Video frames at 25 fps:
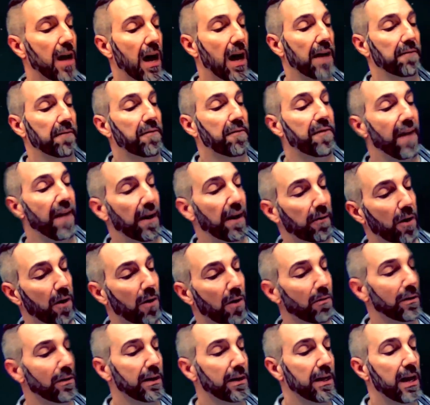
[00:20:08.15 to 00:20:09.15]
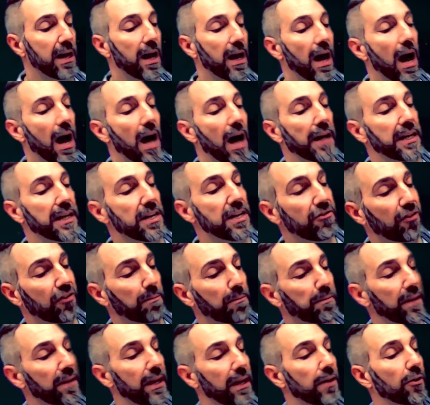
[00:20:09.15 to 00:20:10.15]
on Pharaoh, on
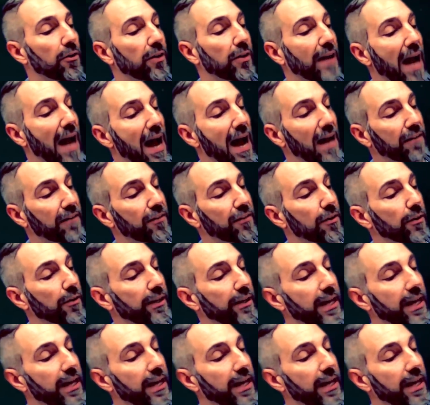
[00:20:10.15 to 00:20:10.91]
Egypt and her gods and her